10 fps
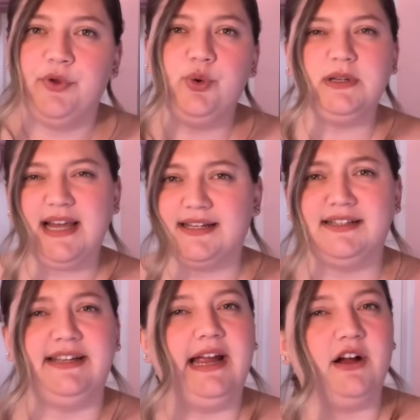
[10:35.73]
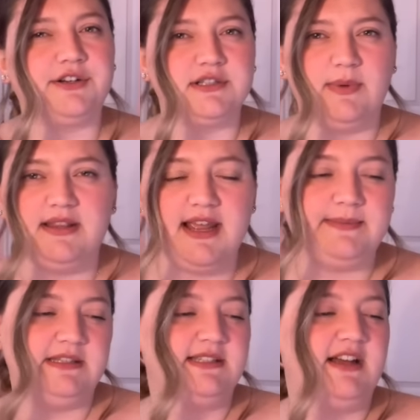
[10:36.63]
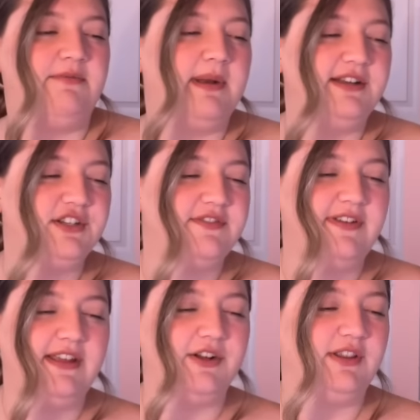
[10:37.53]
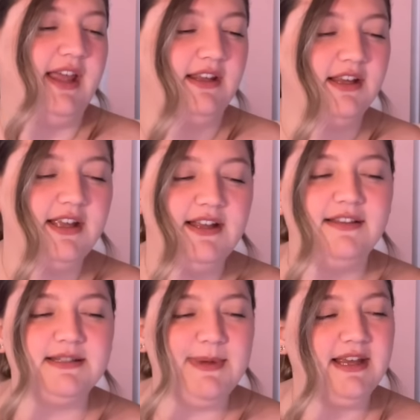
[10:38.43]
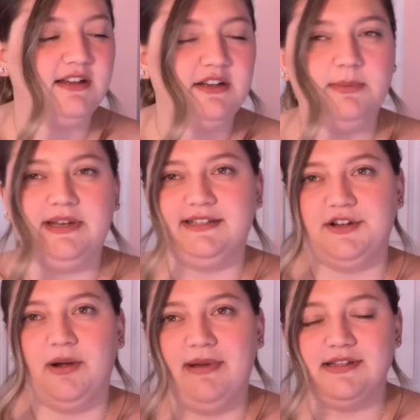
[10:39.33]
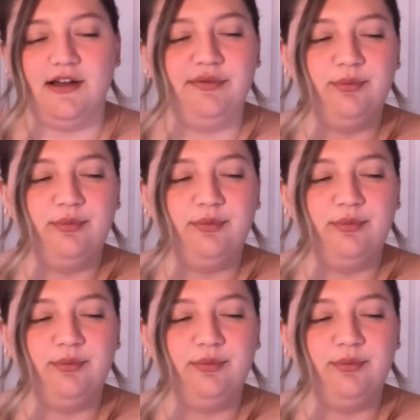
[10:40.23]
who were technically characters with names and stuff, but I just figured like, let's make it a little bit easier on myself.